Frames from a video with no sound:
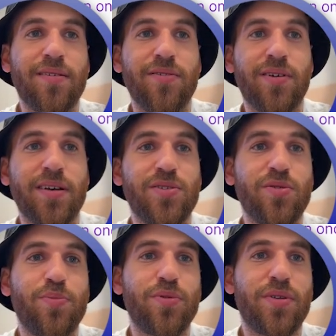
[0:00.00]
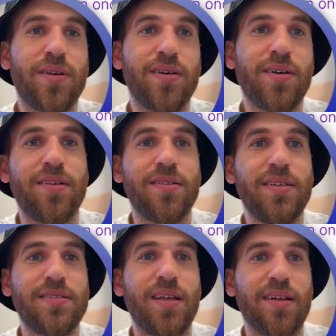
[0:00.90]
Okay, so you put here
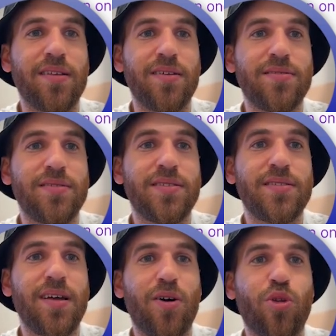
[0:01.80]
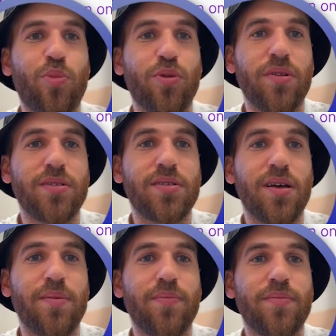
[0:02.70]
this data. This is the output this
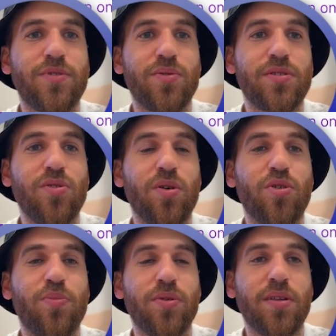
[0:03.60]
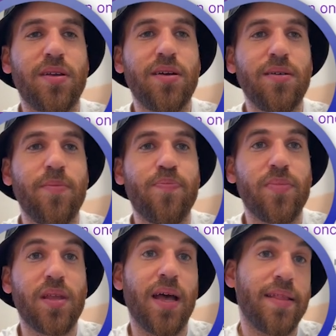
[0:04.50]
time. So it's going to put it here,
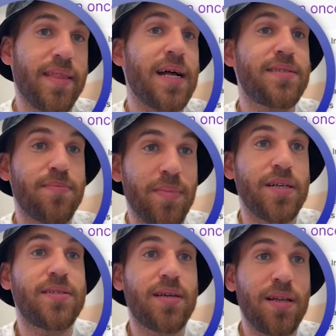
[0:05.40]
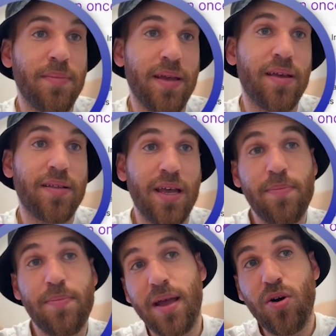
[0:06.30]
and that's basically making the
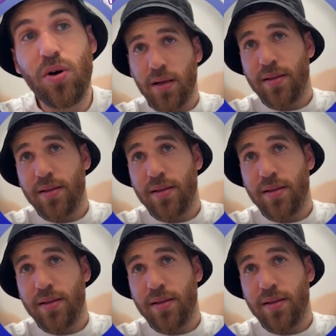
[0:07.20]
API call.